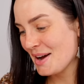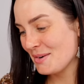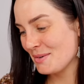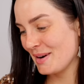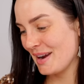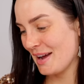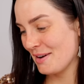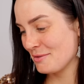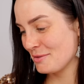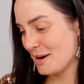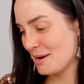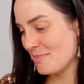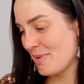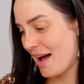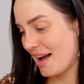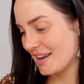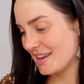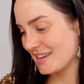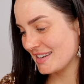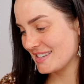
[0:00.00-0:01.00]
We have
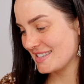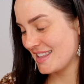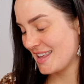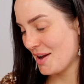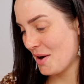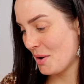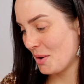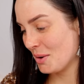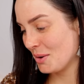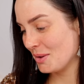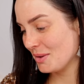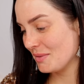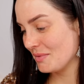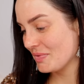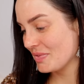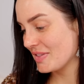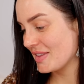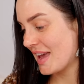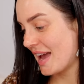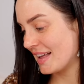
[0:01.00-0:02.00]
repackaged the
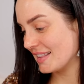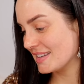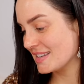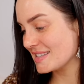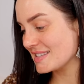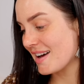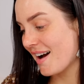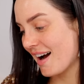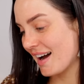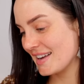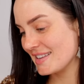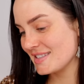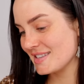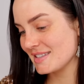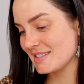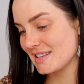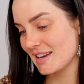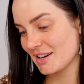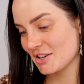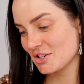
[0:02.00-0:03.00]
whole Ellis Eyes
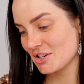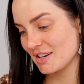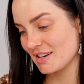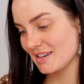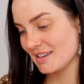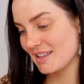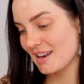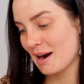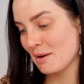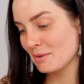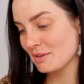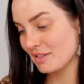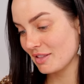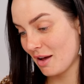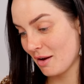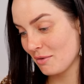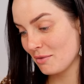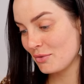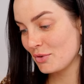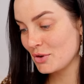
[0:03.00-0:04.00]
section that I would
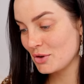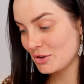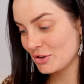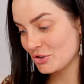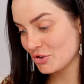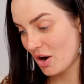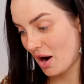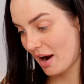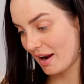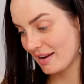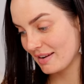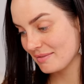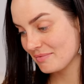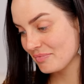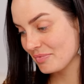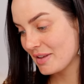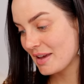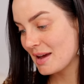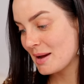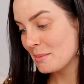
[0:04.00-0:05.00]
love for you to try.
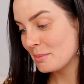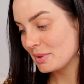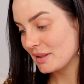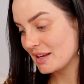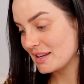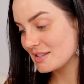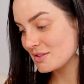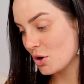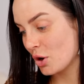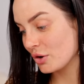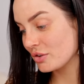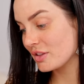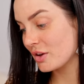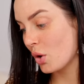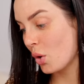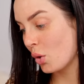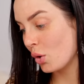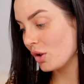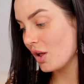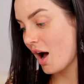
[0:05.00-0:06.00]
Please note
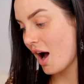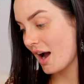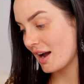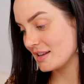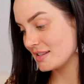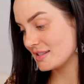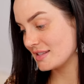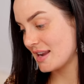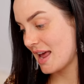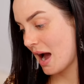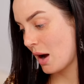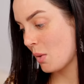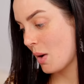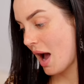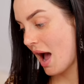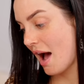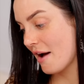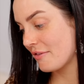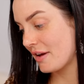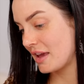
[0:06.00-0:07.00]
that all eyes now
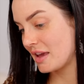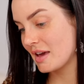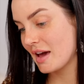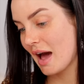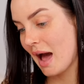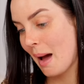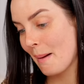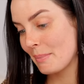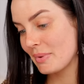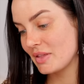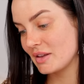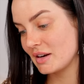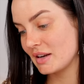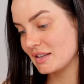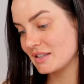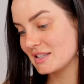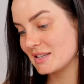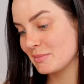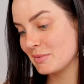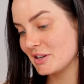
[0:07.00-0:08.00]
have a cap that
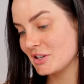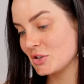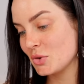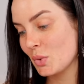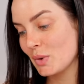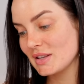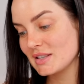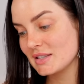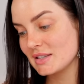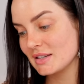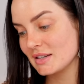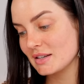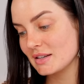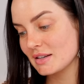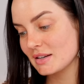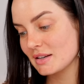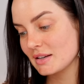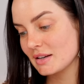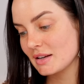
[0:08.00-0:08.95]
needs to be twisted,